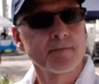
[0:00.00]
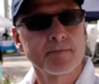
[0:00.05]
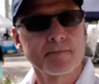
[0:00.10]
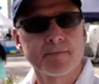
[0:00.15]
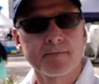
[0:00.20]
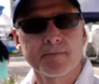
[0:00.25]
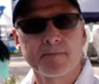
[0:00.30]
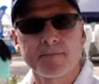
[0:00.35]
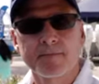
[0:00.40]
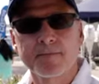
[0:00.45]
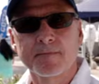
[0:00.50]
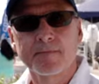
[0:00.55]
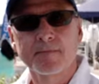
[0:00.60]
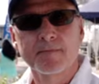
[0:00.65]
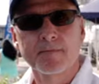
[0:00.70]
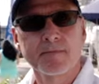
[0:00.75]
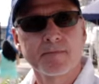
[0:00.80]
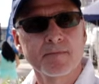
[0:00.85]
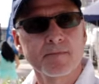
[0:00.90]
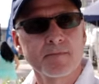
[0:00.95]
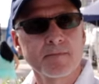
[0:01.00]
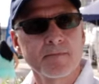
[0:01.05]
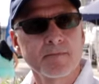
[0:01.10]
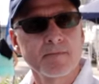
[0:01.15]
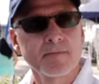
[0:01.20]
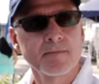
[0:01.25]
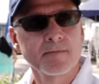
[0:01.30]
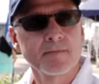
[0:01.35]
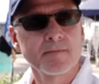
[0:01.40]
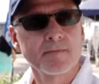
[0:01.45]

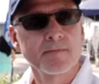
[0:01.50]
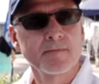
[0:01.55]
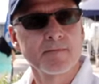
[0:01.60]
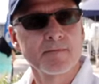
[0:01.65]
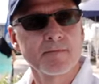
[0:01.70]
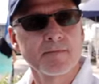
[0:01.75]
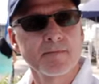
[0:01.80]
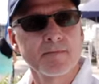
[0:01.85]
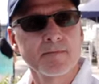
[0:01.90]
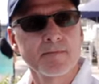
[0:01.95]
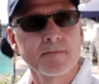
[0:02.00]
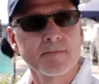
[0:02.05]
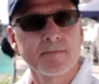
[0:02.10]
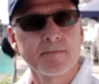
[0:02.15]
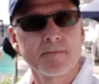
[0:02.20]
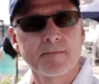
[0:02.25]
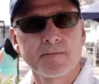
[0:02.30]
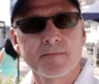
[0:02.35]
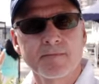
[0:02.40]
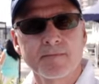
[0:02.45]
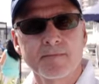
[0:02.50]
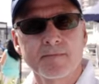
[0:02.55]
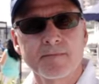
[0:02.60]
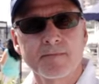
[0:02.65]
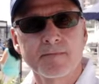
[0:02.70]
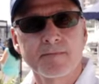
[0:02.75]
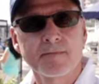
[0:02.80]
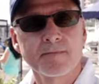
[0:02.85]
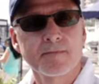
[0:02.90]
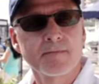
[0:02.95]

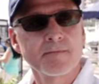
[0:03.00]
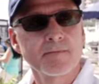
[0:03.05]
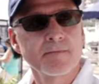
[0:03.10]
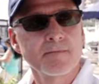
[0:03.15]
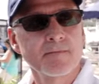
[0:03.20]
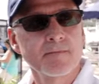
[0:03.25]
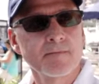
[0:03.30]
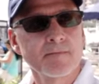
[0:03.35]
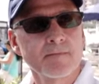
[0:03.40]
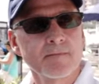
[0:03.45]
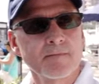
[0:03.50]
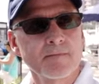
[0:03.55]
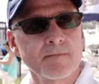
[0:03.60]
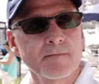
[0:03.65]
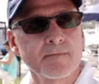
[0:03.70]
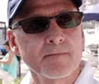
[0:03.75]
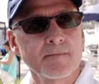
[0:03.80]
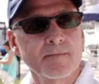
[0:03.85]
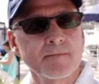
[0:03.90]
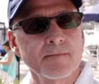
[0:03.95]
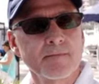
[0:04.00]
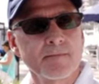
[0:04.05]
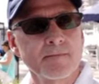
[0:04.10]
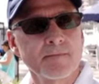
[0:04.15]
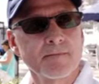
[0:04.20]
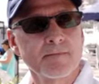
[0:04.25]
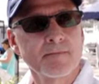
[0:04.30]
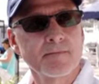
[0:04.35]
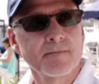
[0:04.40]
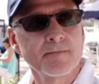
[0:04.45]

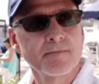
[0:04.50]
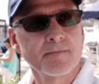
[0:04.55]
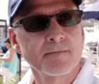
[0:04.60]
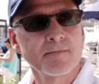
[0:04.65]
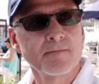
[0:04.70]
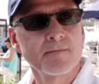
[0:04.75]
(silent)